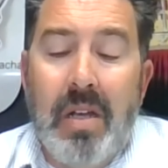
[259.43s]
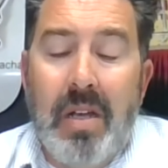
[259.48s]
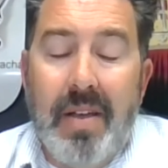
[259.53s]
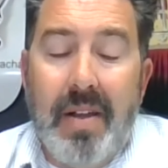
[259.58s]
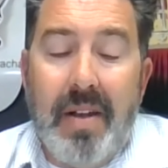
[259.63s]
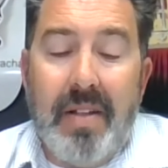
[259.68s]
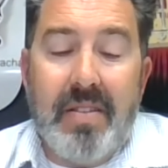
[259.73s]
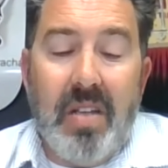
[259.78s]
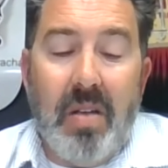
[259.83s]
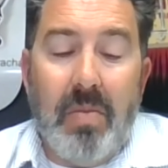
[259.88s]

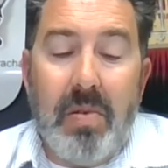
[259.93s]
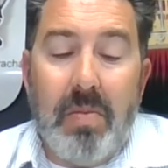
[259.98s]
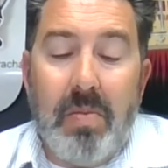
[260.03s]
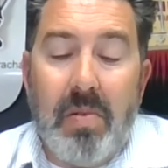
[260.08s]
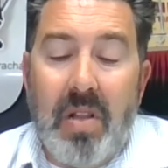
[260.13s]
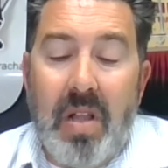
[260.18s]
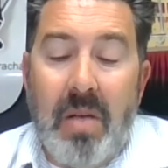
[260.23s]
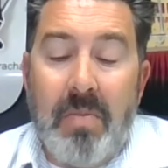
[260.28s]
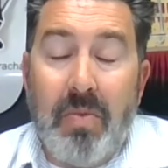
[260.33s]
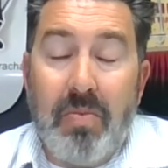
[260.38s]
And I tell
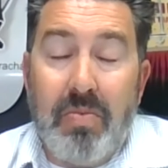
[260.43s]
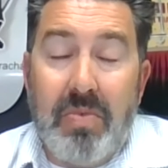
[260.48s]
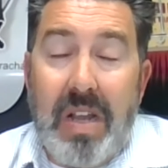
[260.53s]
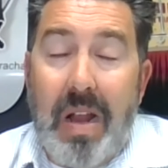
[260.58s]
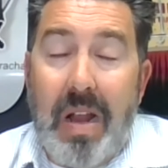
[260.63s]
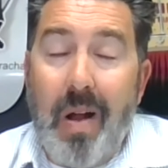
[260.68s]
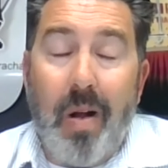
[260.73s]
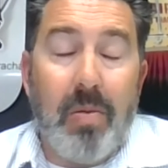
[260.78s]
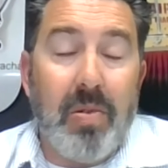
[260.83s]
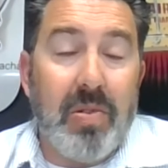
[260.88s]
people I'm a
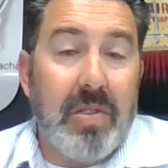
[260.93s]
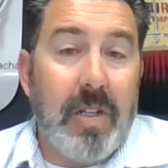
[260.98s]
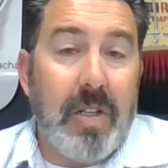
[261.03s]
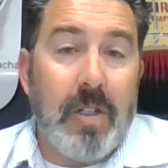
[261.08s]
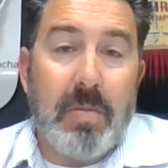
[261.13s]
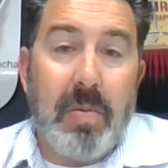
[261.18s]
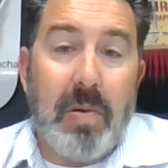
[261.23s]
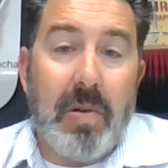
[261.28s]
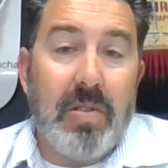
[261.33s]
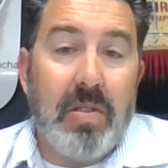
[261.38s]
terrible
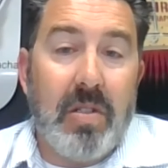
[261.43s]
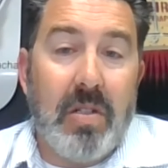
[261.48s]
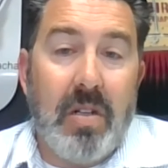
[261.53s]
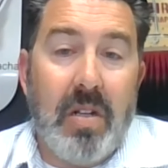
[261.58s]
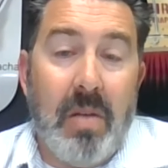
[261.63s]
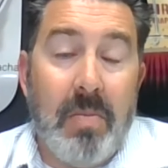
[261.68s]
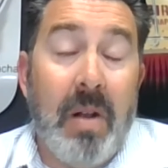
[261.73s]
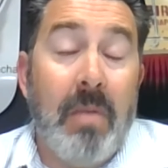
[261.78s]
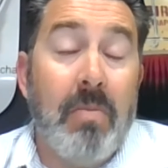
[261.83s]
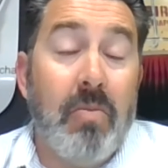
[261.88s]
salesperson.
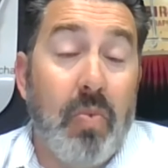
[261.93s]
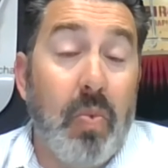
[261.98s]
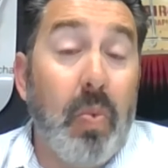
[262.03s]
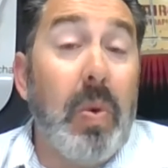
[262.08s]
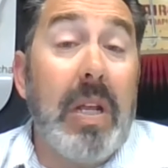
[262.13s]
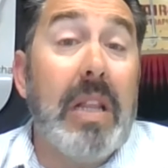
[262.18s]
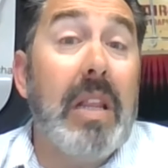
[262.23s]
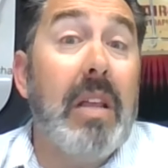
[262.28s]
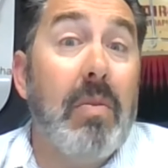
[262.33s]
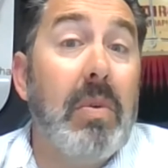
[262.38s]
I mean, I'm
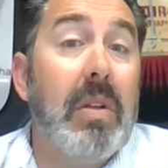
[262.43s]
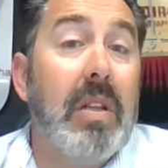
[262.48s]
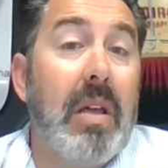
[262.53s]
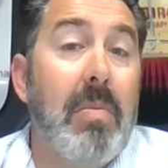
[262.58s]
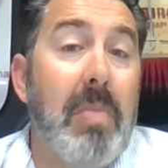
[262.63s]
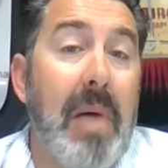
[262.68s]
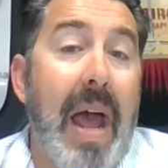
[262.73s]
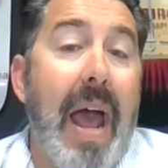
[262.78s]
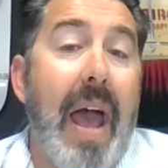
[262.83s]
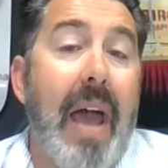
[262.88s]
really, really
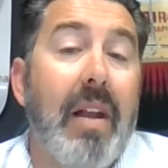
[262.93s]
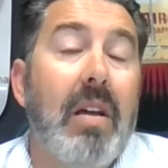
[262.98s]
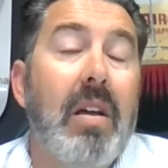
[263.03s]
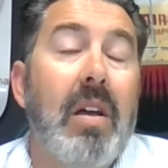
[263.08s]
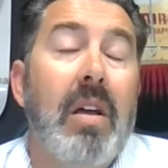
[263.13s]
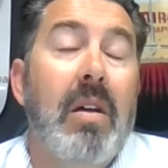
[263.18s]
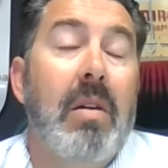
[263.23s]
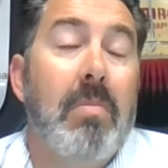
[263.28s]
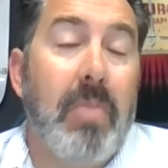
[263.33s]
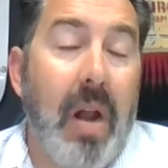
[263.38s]
bad,
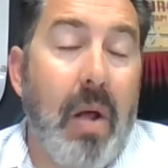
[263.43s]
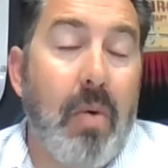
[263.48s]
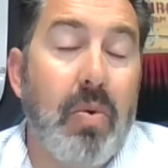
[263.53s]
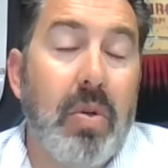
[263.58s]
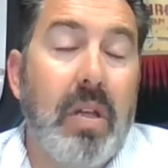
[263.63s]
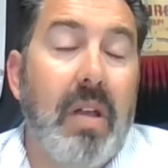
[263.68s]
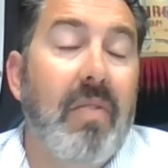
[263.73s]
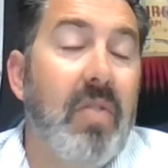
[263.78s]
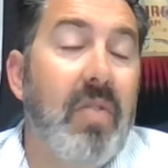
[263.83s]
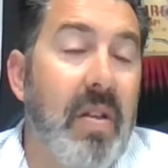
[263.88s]
but I will
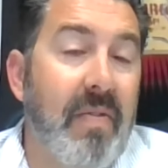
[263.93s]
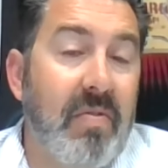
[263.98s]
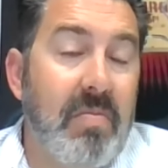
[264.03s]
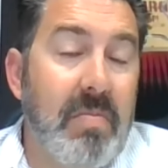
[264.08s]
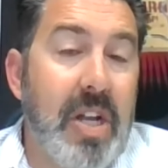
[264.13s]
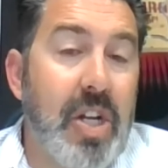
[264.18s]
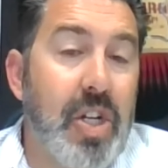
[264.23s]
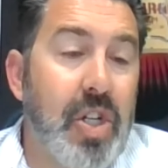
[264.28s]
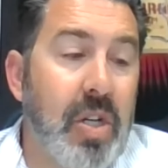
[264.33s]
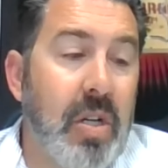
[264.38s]
give you the
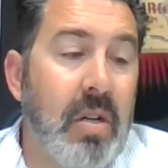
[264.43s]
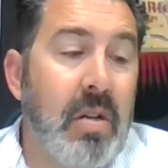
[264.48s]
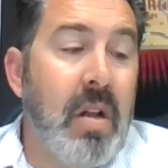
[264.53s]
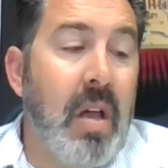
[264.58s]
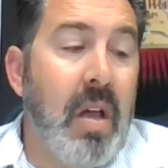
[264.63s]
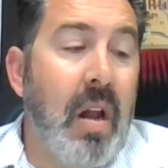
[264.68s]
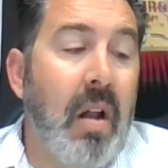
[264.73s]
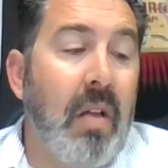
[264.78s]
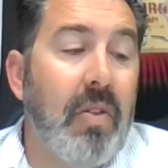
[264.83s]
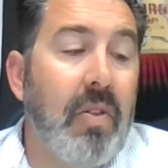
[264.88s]
information
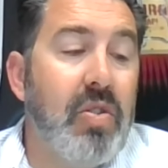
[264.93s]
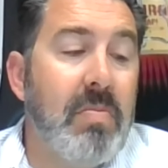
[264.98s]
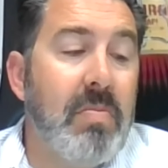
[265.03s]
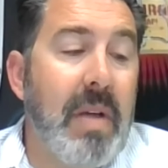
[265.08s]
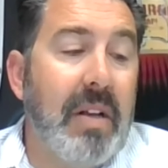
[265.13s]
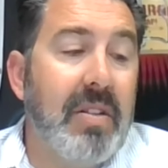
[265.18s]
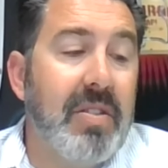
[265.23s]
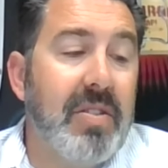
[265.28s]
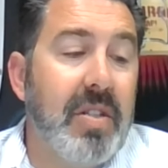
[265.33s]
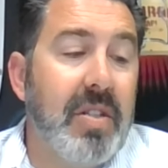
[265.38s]
and I'll let you
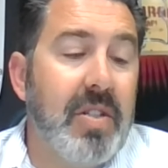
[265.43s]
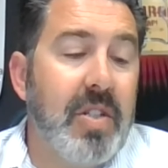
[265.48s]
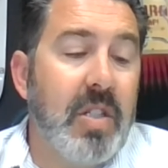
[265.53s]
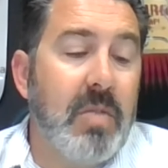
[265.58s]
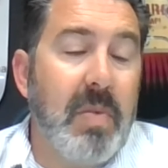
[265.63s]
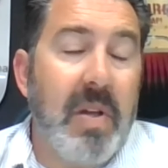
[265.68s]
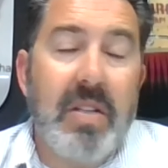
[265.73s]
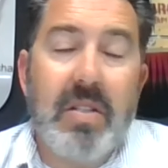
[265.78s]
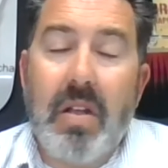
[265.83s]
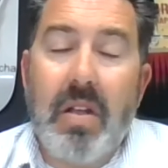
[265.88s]
make decisions
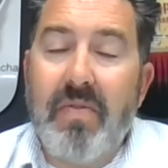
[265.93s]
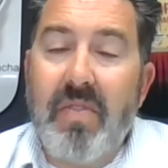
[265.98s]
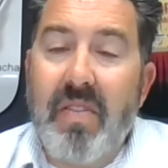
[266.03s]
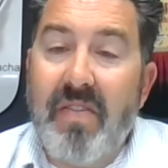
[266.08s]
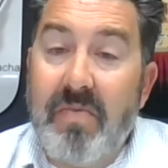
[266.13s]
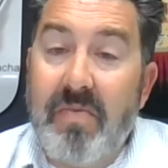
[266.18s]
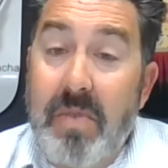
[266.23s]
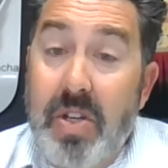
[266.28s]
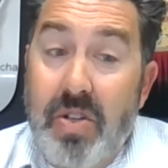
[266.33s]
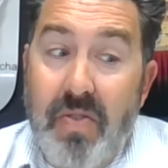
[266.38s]
based off the
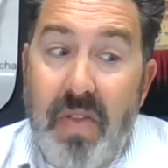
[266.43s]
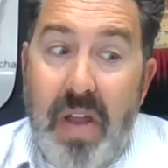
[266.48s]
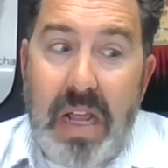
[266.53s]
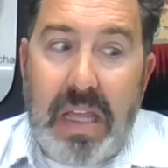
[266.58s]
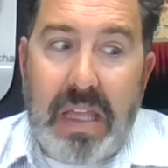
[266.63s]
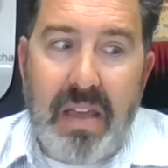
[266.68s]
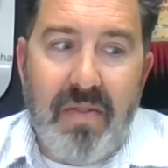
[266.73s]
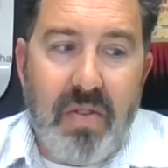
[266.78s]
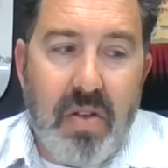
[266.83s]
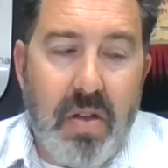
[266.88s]
information that I
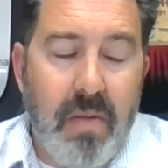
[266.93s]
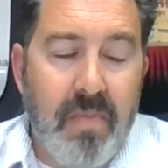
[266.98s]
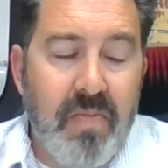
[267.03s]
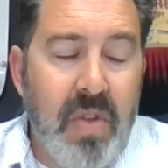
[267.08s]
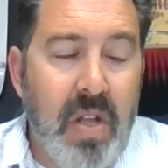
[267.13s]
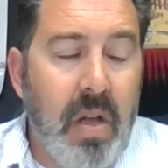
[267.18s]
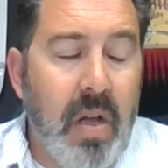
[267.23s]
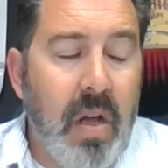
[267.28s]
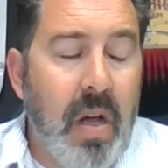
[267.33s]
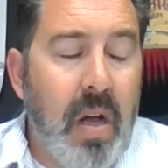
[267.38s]
give
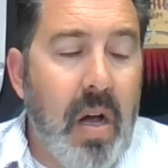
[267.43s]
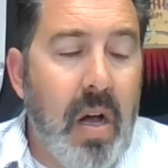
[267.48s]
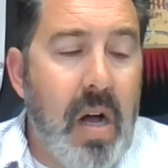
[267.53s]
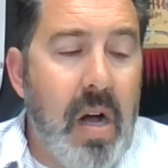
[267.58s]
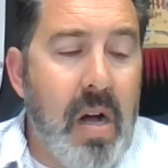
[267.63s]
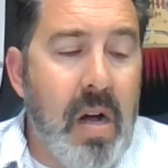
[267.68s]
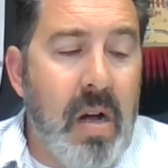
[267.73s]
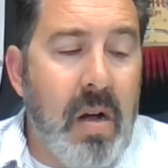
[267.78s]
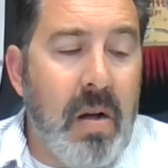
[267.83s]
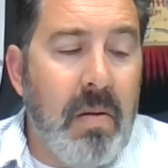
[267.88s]

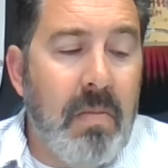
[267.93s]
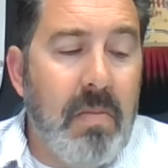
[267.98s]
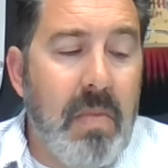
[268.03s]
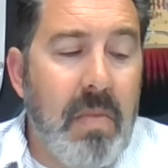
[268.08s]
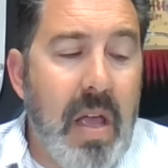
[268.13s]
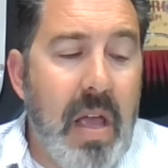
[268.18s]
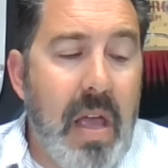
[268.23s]
you.